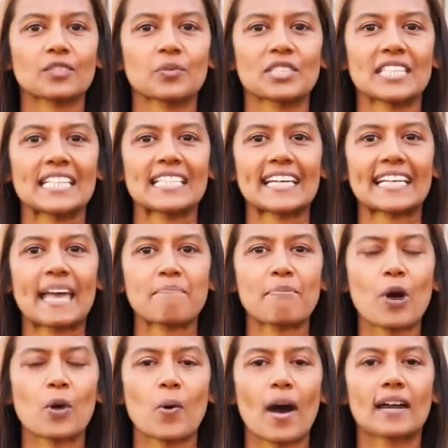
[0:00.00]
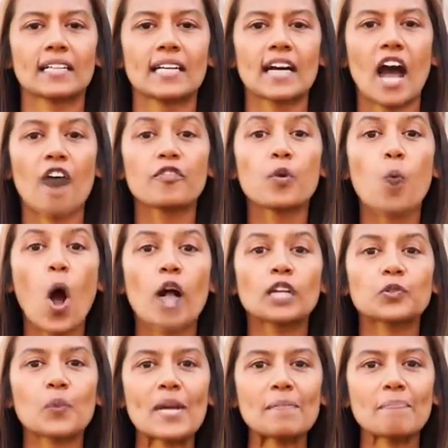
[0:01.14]
Cristina Gamboa of the
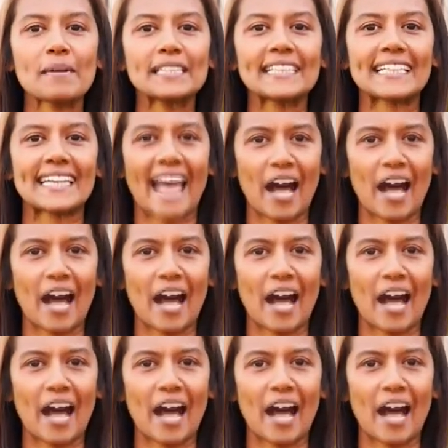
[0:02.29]
World Green Building